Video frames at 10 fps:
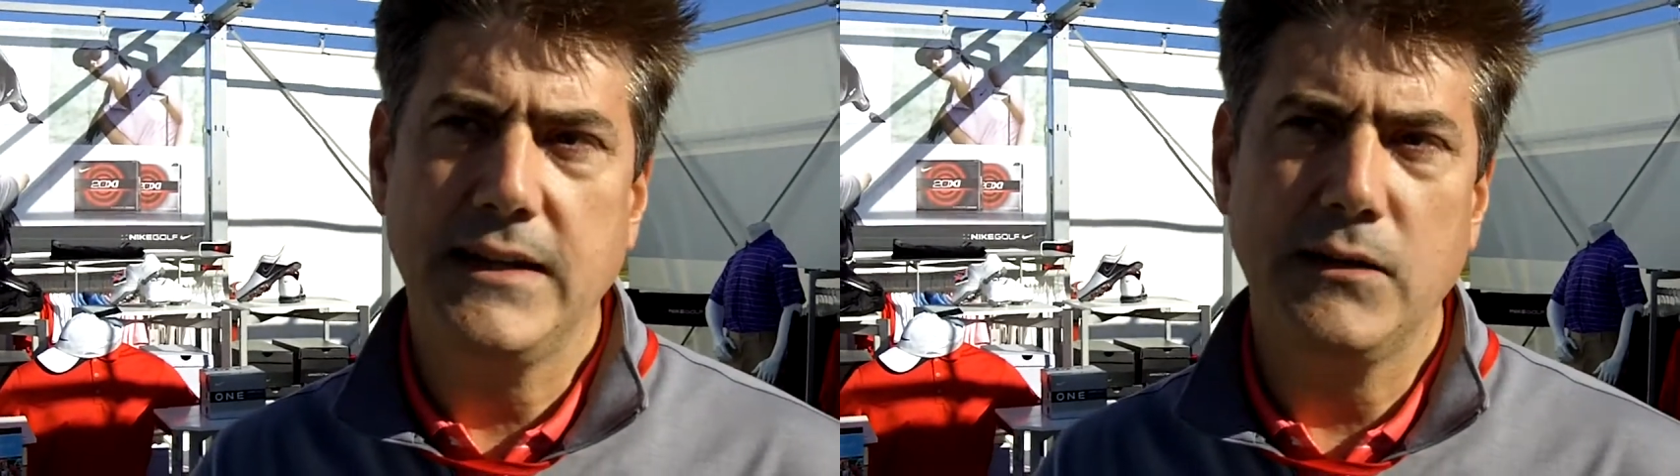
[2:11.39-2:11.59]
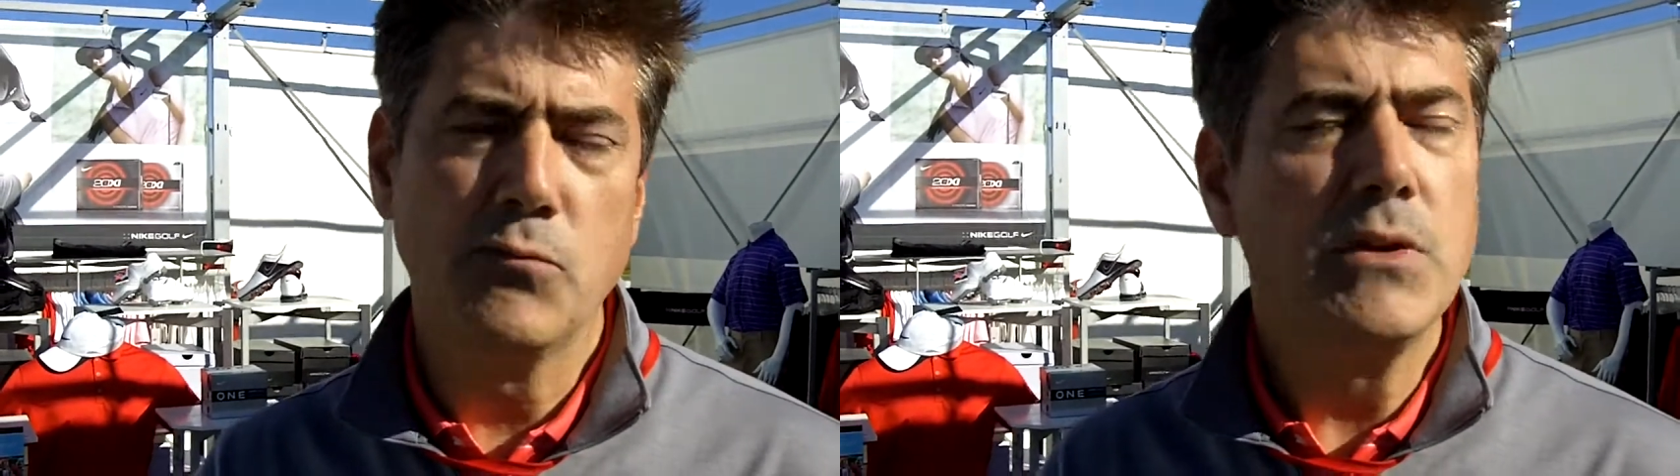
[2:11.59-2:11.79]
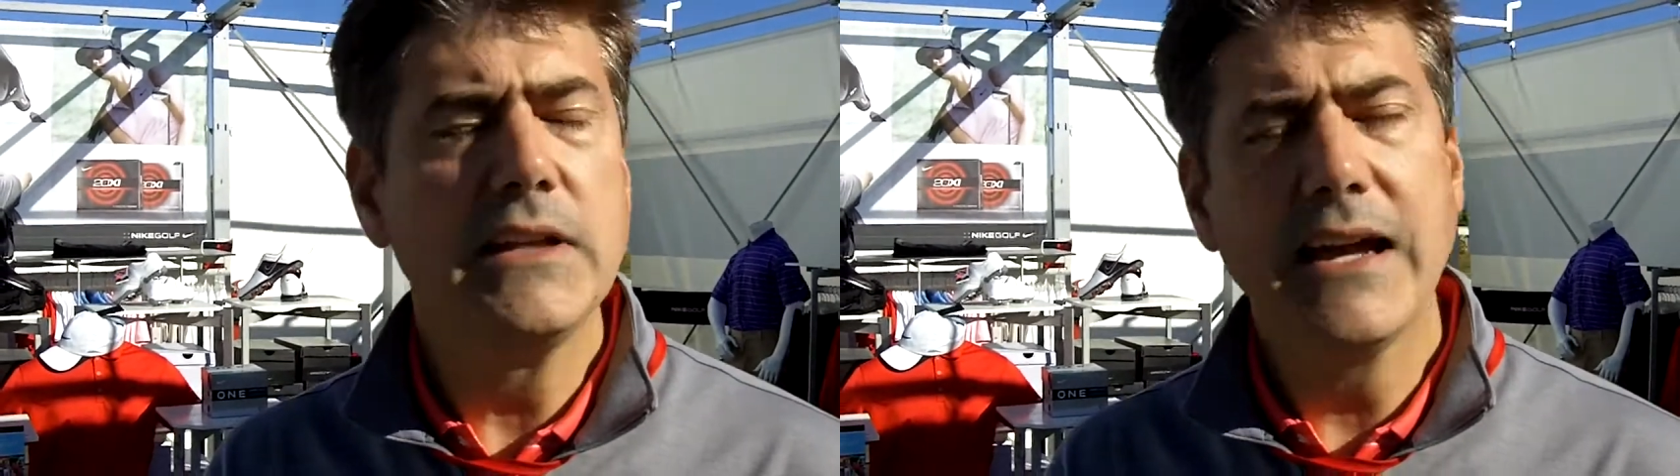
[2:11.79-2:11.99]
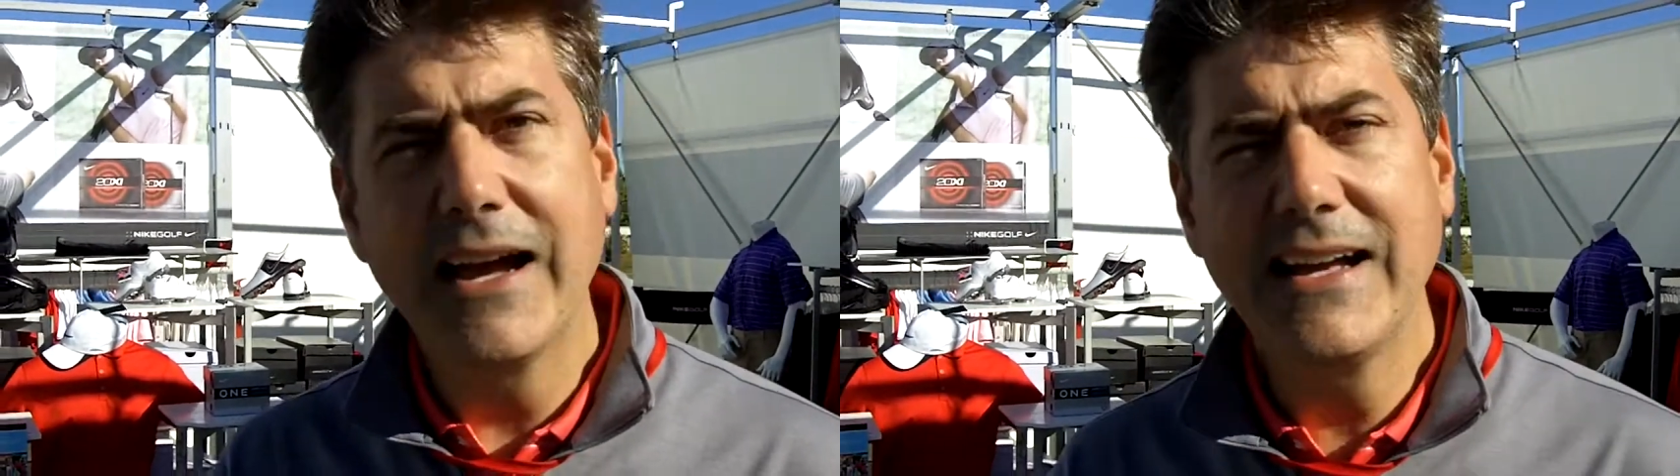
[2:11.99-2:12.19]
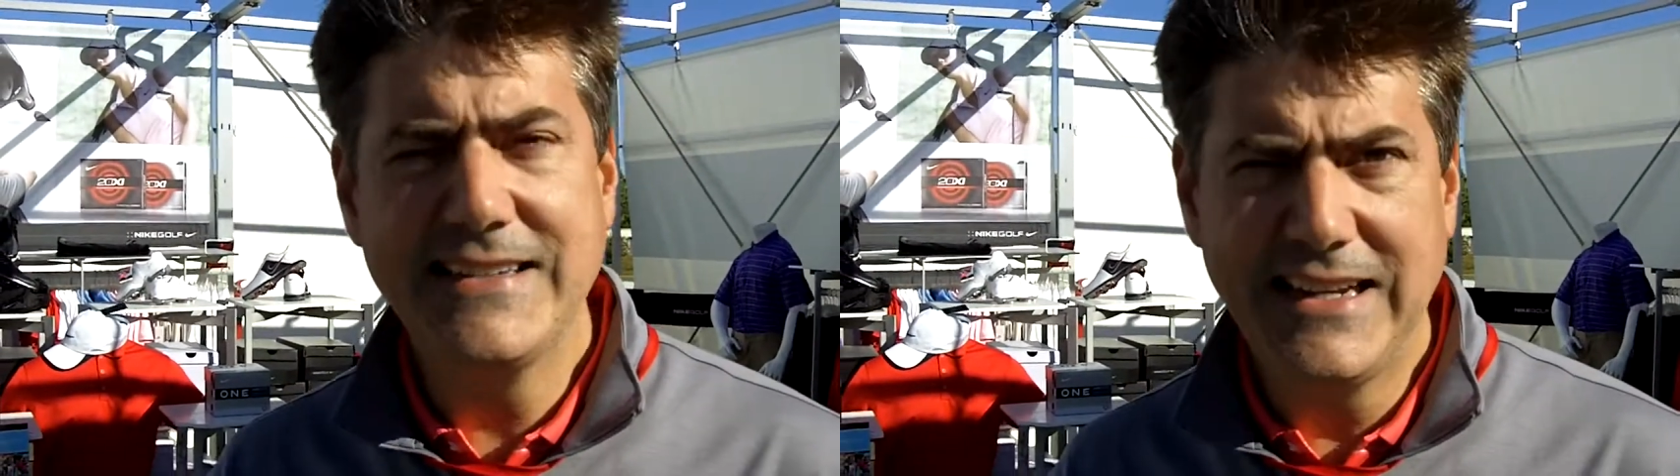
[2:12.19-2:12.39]
a really
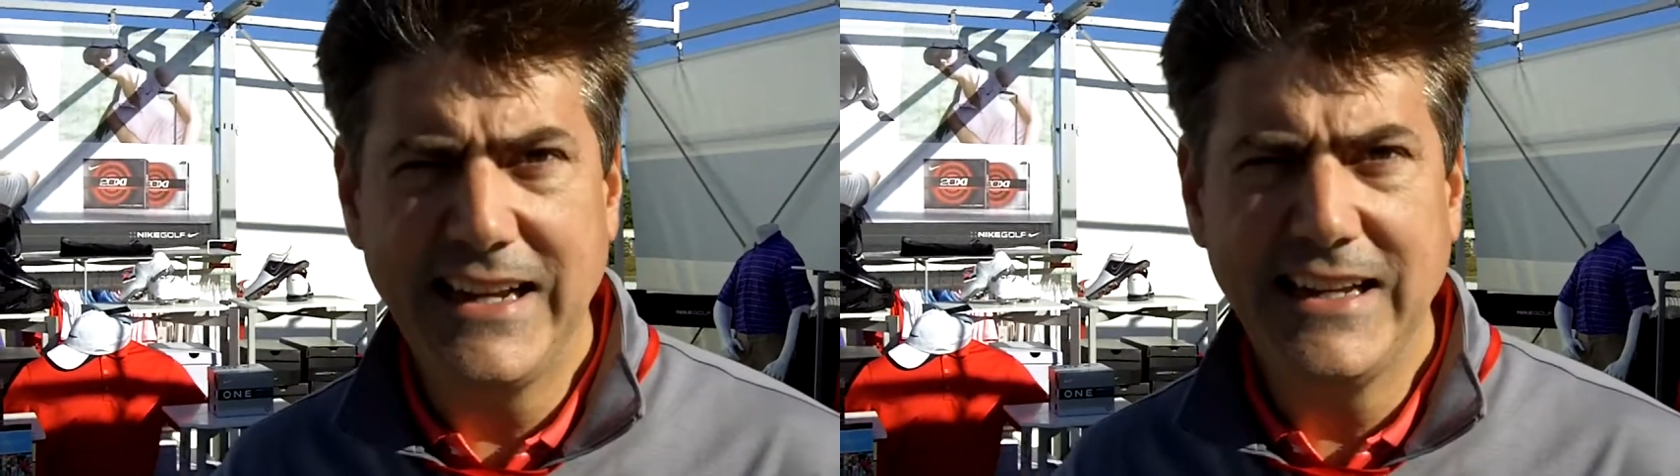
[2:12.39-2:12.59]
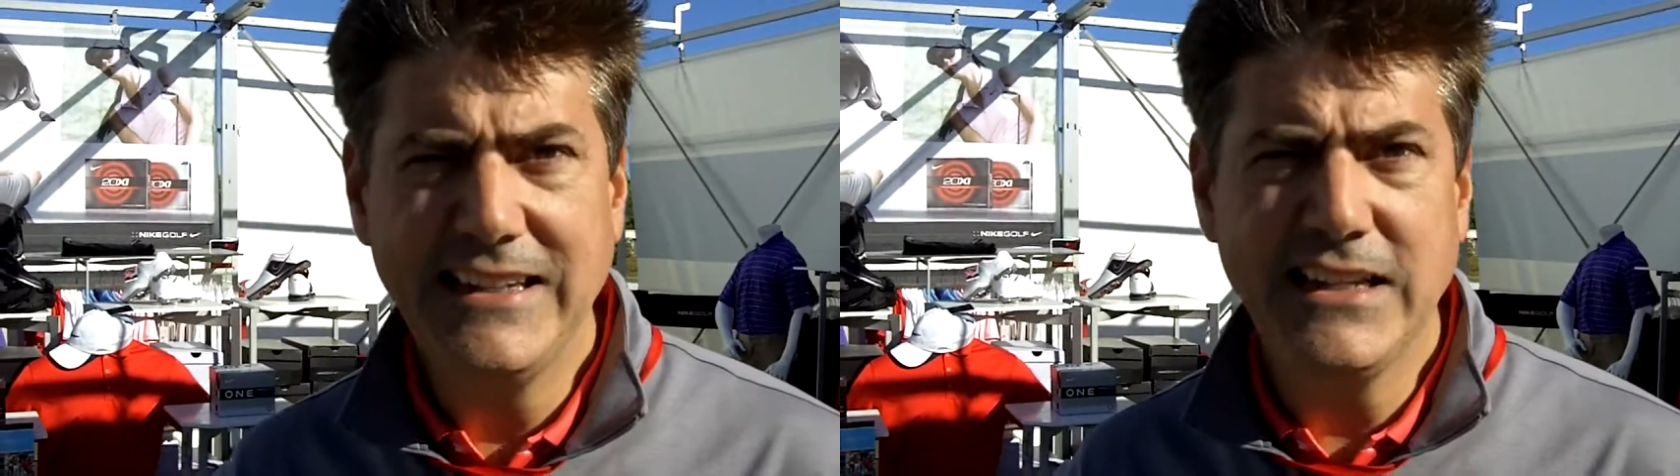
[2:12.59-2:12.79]
hot day,